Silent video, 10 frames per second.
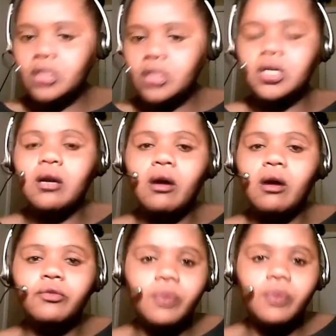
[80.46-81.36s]
take
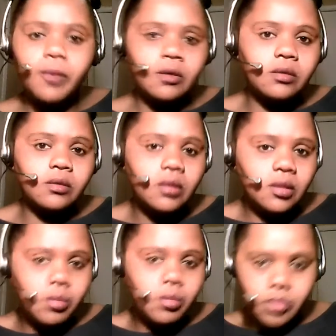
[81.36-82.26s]
off from the
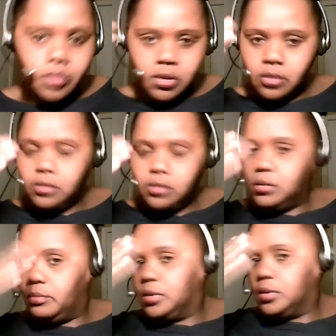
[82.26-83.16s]
the, the
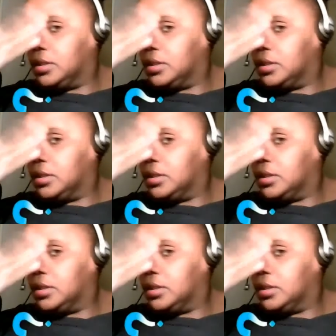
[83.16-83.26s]
the,